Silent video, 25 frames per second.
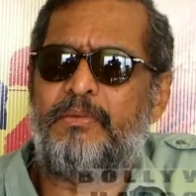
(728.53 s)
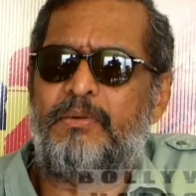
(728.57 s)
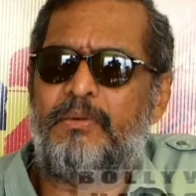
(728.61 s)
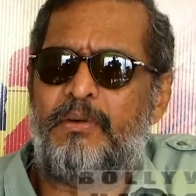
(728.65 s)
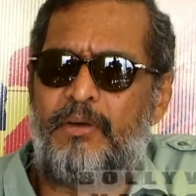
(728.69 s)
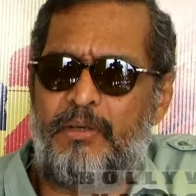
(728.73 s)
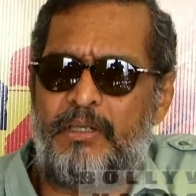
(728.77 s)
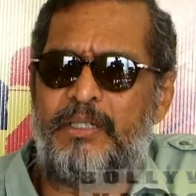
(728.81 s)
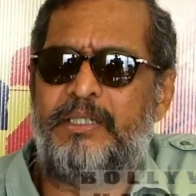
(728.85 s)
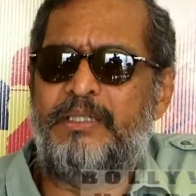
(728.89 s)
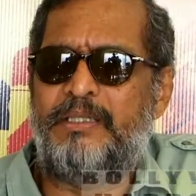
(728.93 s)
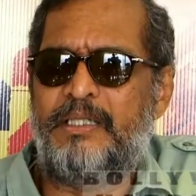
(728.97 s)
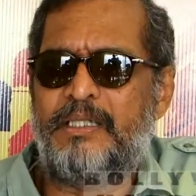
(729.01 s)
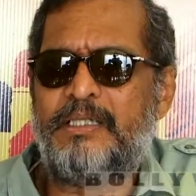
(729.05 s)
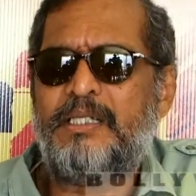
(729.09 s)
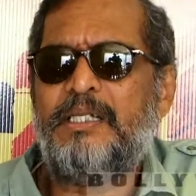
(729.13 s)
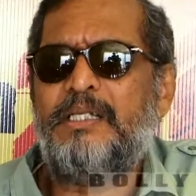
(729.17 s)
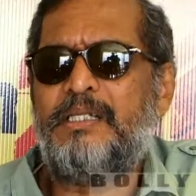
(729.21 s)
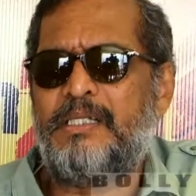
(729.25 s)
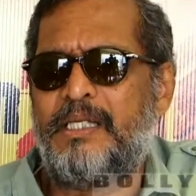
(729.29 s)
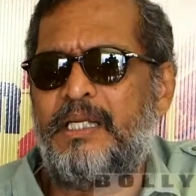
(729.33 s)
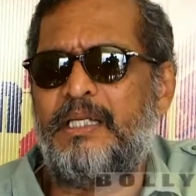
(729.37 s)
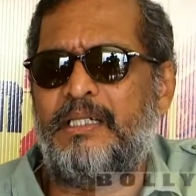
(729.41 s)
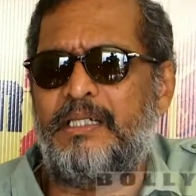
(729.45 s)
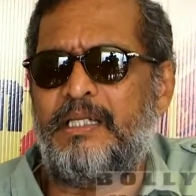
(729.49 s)
All in the
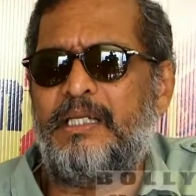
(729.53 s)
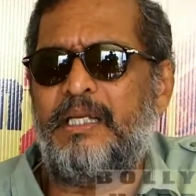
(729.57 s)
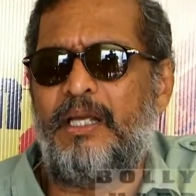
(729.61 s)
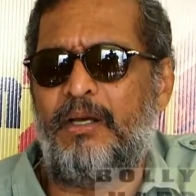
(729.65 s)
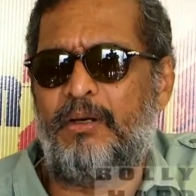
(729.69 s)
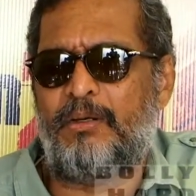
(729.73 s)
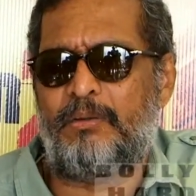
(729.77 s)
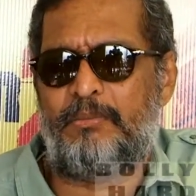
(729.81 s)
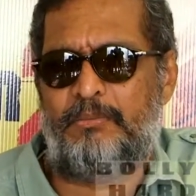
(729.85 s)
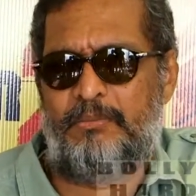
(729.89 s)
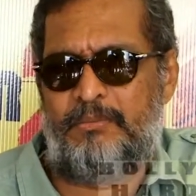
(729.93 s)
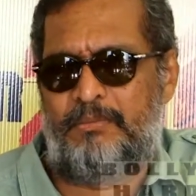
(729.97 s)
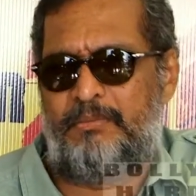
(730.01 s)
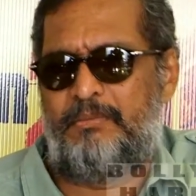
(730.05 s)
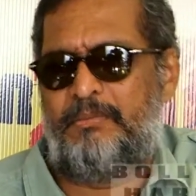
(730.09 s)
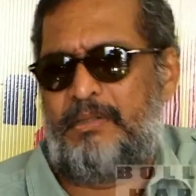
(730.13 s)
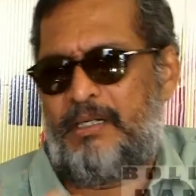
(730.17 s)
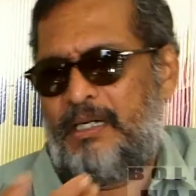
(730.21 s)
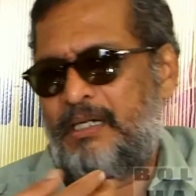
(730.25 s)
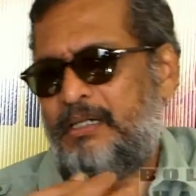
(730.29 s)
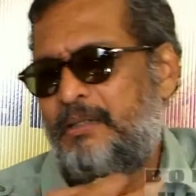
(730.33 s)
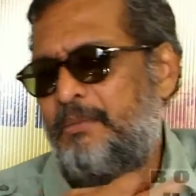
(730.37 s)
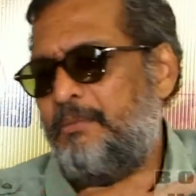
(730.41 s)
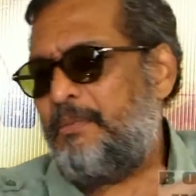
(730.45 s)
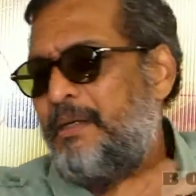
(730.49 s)
sense Hindi or
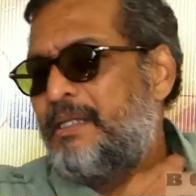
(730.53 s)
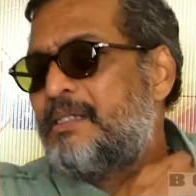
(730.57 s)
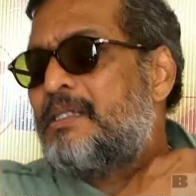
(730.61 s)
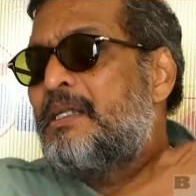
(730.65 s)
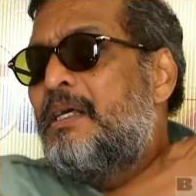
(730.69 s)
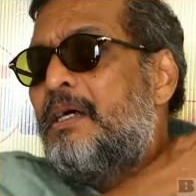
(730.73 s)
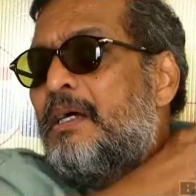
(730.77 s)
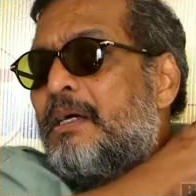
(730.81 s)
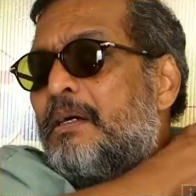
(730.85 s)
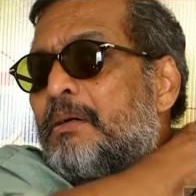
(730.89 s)
Marathi best.